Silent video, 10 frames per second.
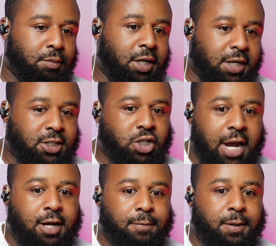Because
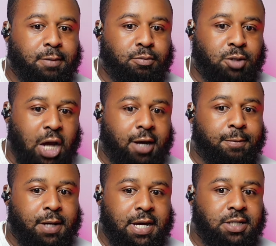Jacob and
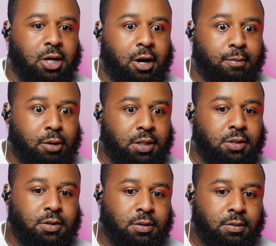Esau are
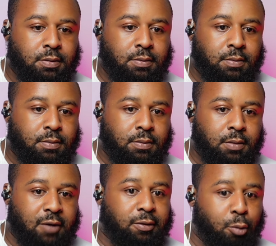brothers.
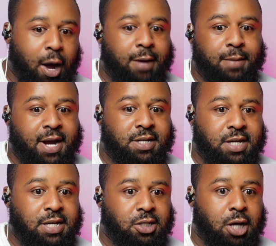If the white man is Esau.